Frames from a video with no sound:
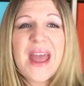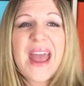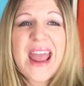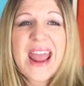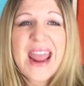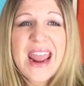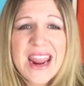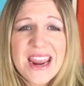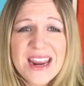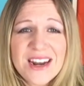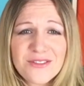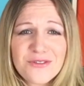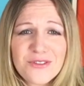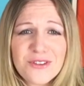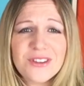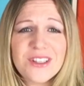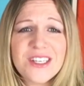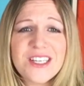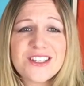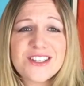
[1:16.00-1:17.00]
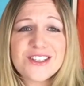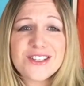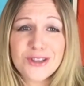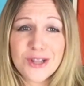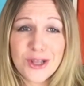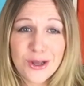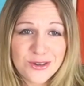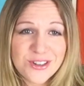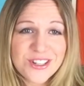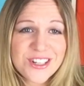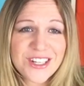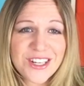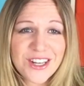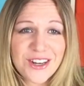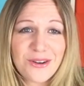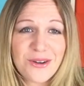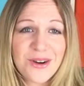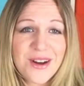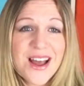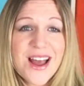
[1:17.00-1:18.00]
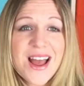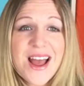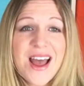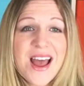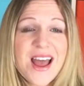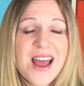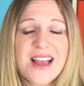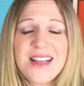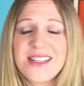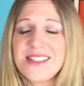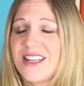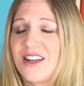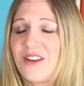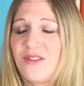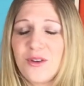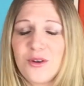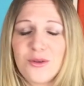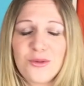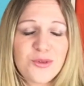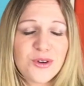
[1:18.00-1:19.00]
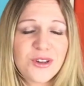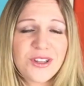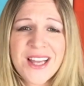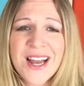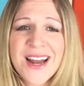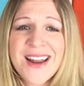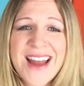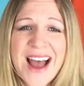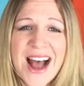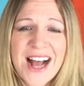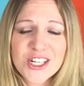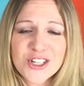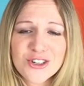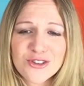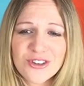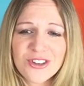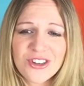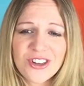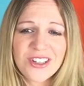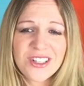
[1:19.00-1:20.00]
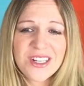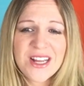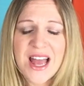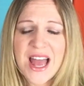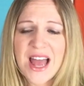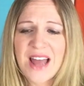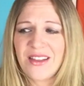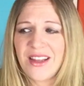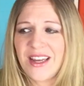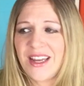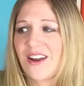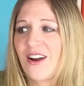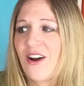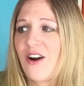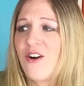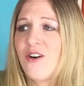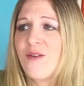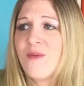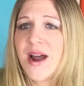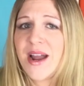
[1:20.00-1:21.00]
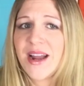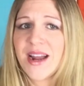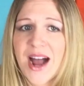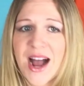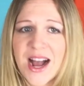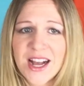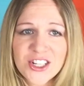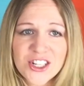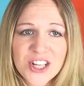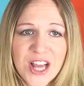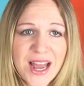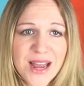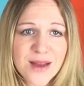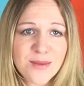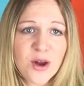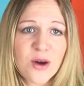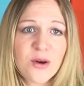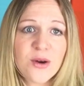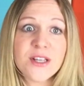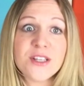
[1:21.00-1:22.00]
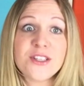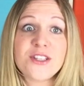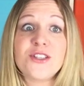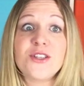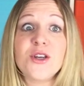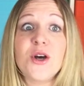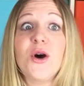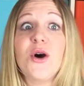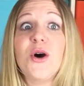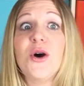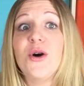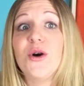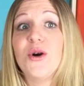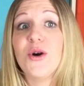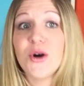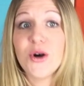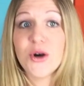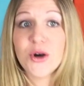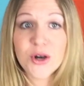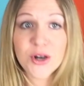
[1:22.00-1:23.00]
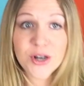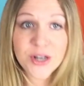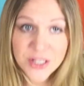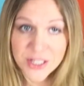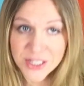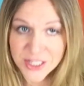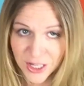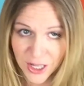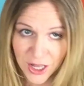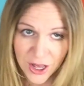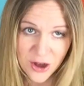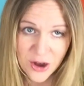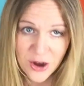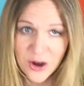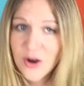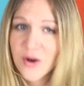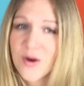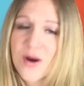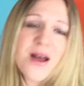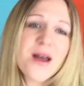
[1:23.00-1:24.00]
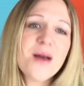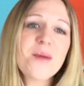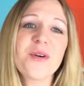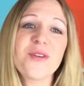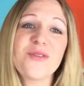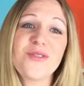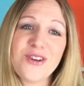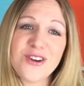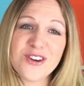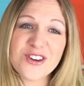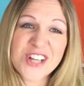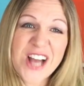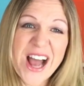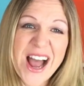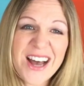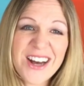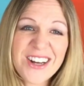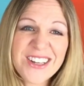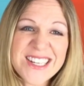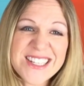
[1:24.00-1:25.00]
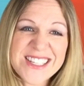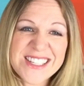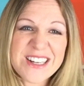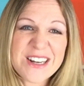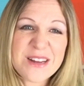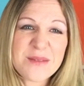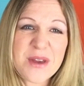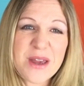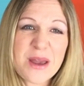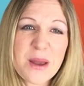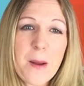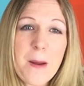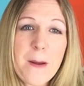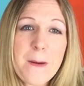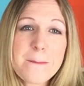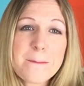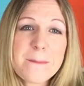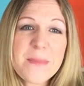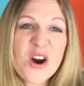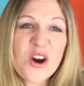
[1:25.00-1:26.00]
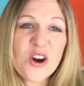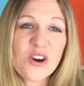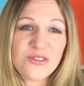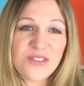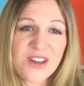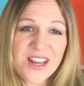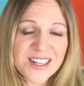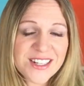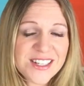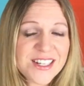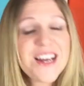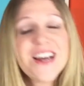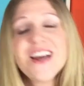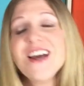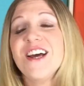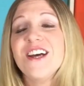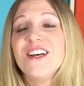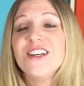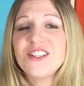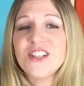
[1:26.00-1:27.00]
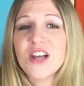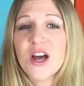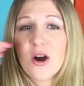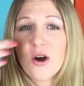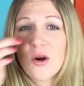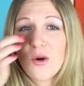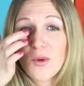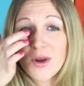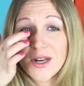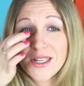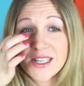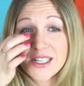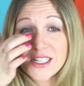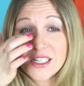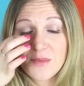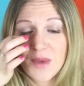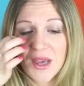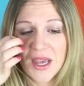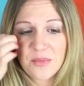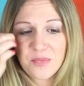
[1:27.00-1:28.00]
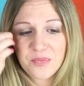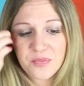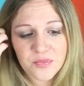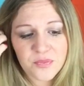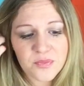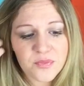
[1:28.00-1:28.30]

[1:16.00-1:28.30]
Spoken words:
painfully slow to you. It's going to feel really unnatural and like, oh my gosh, I am going so slow. But for your child, it's going to be perfect. So what does this mean?